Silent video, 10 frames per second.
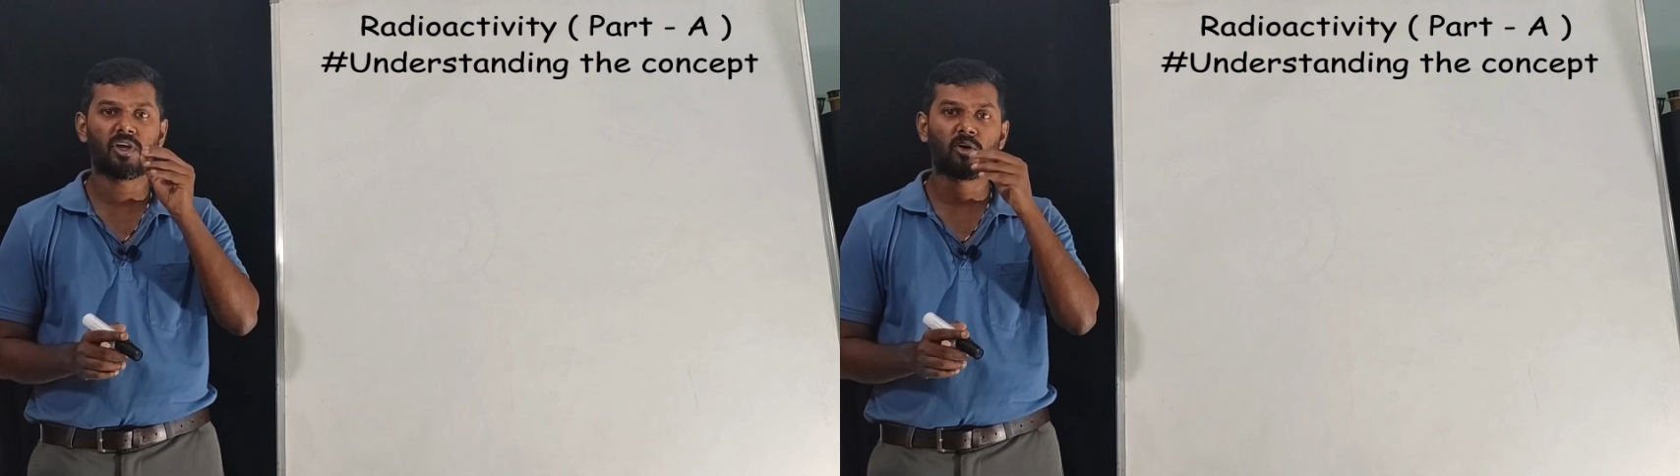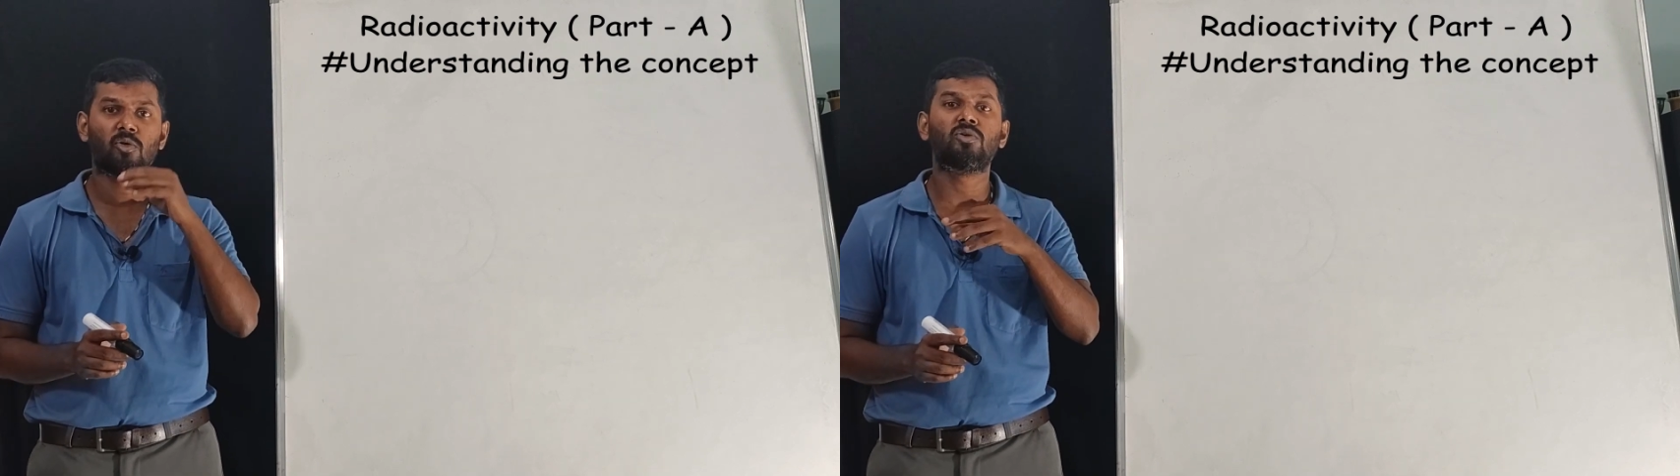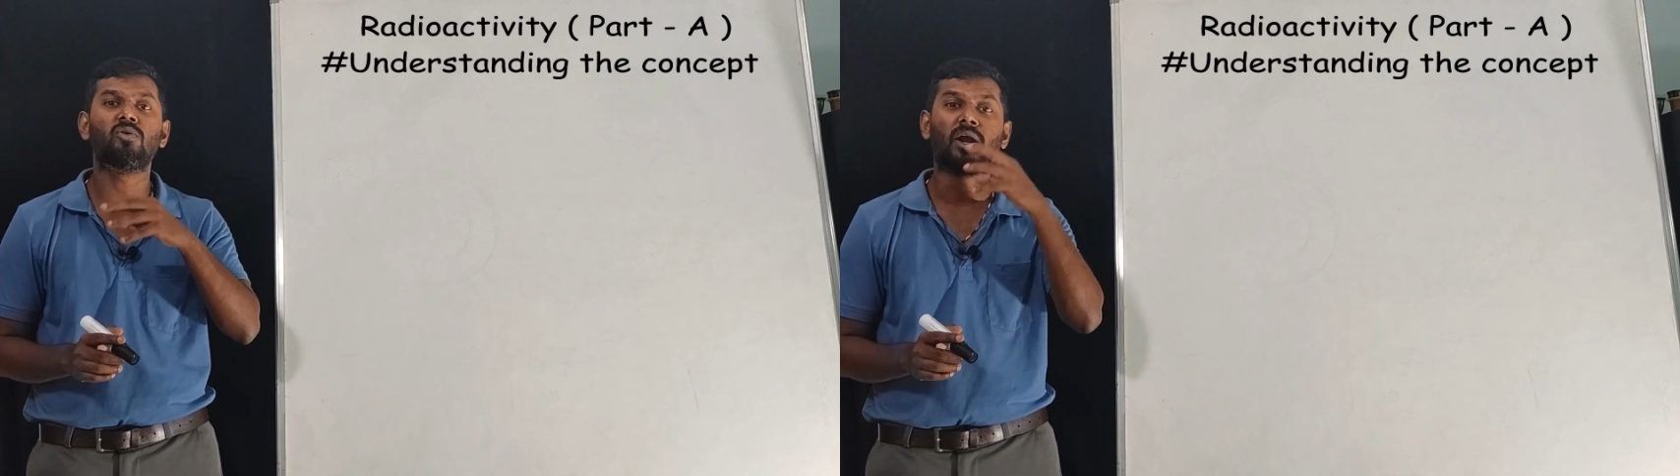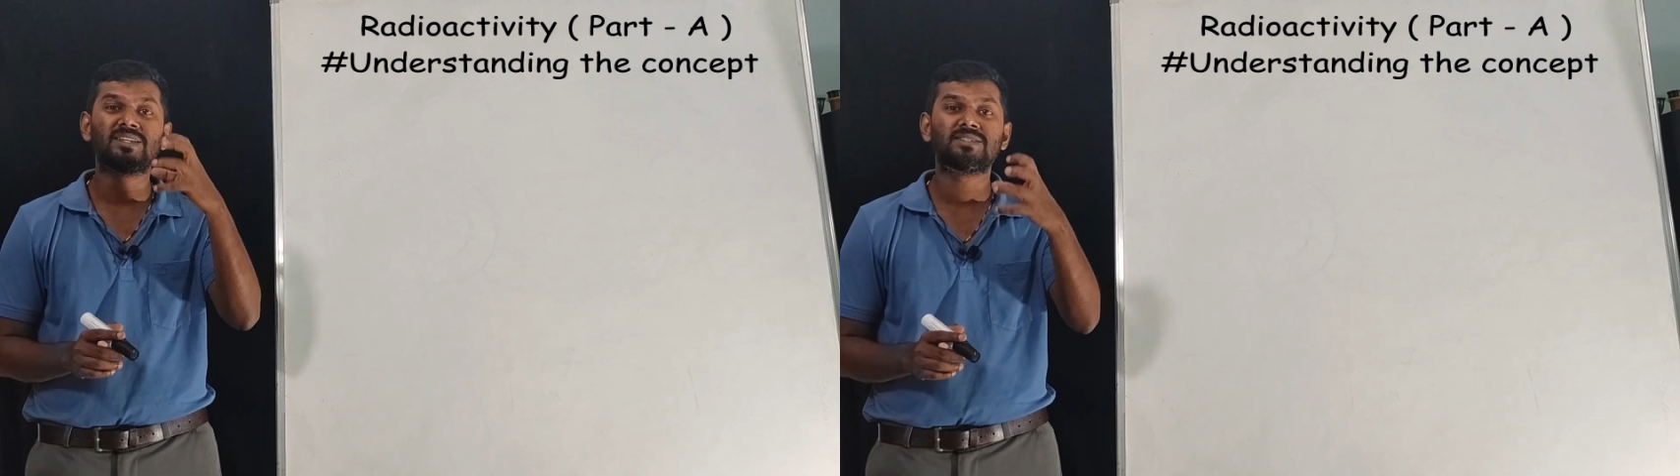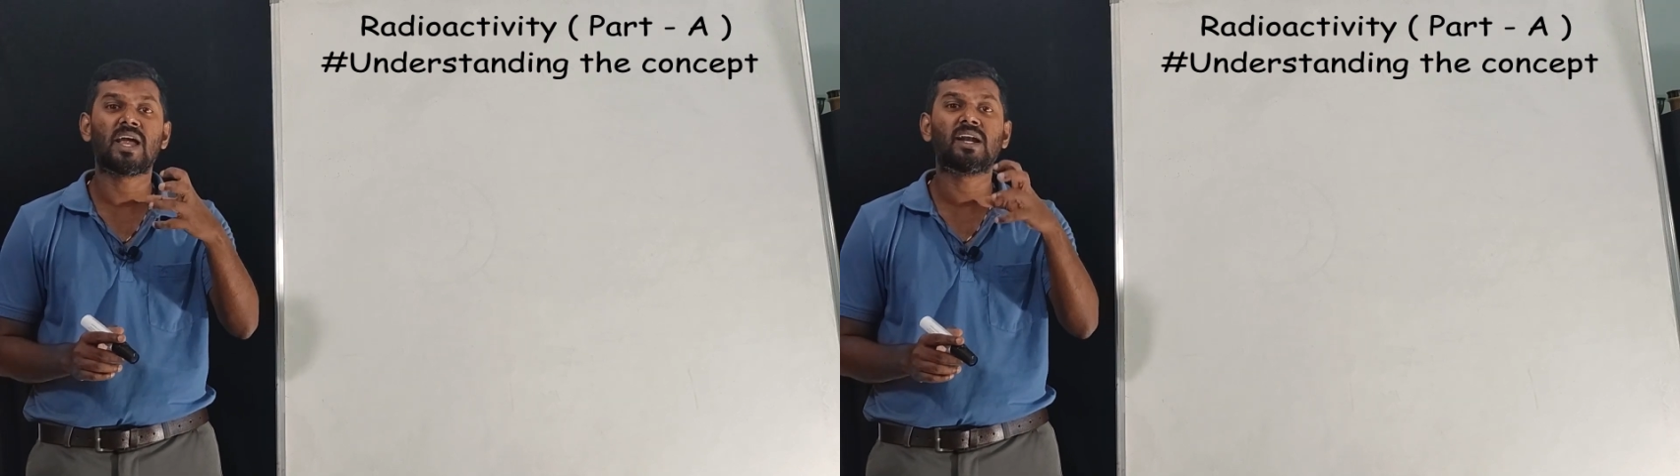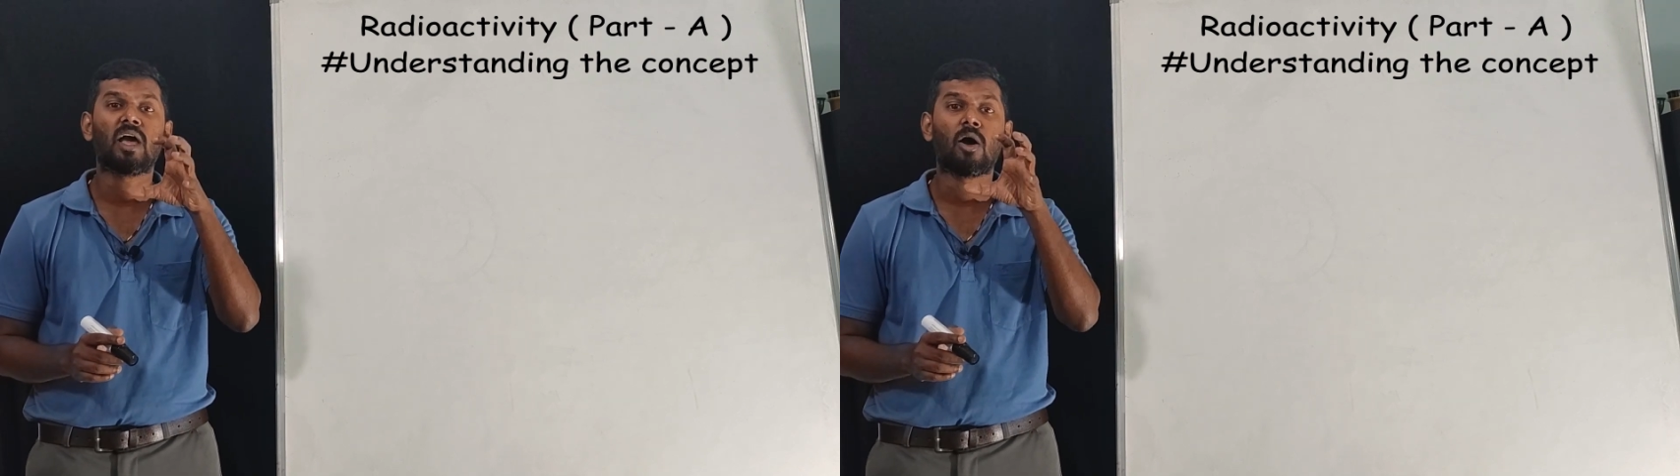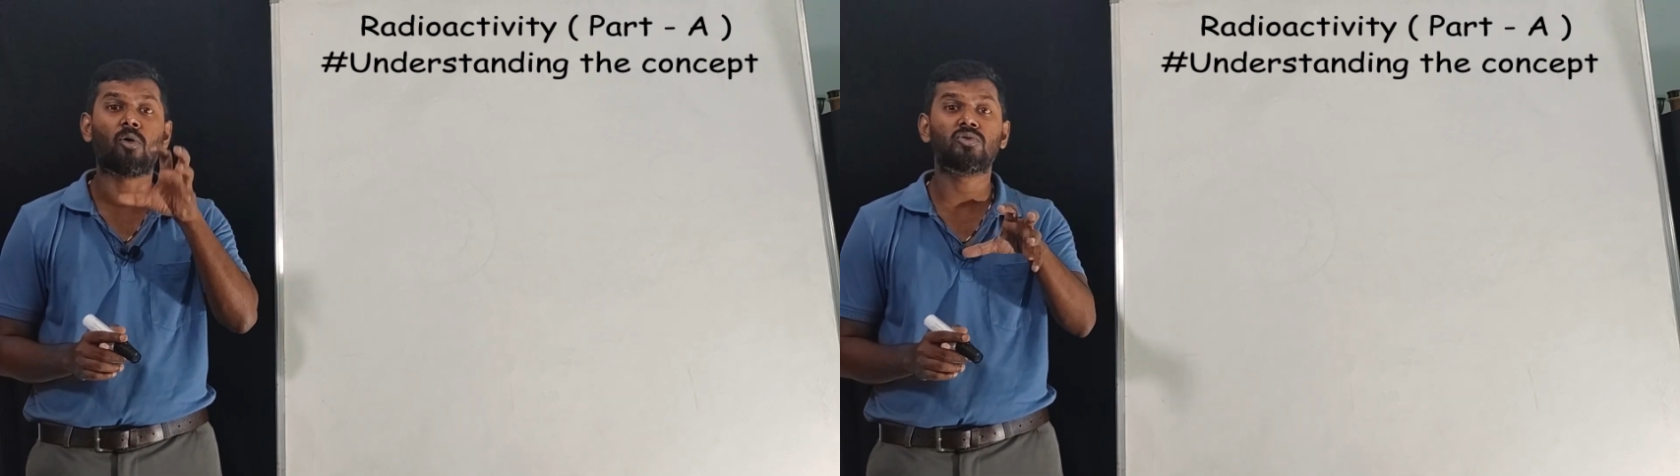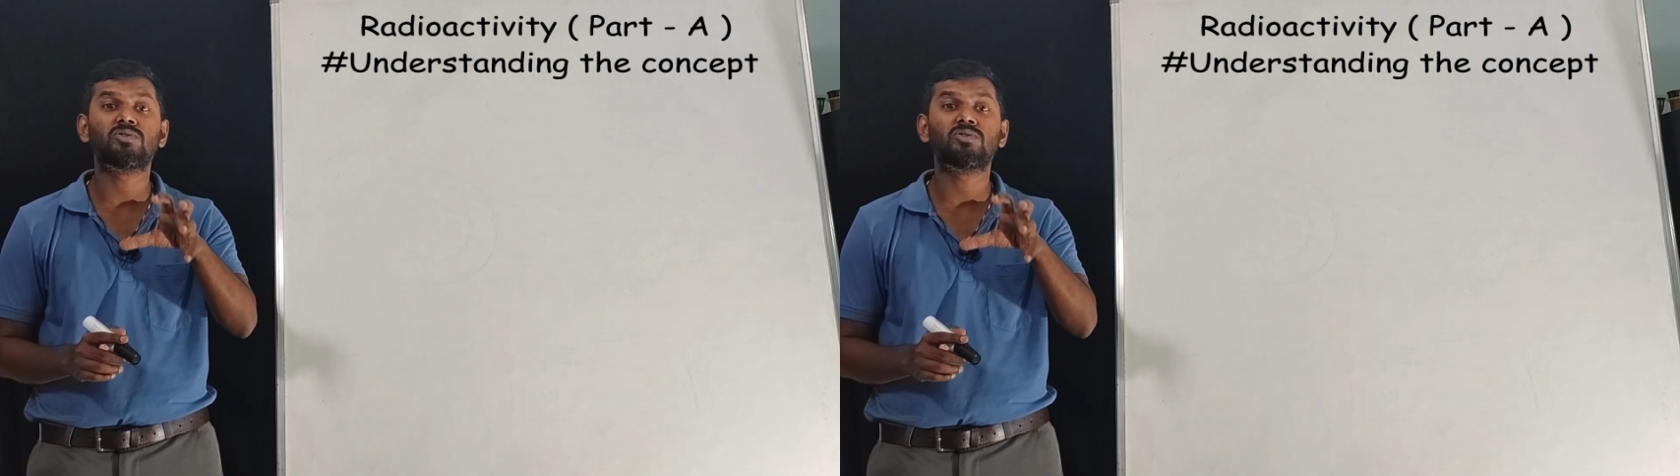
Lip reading: we are going to understand how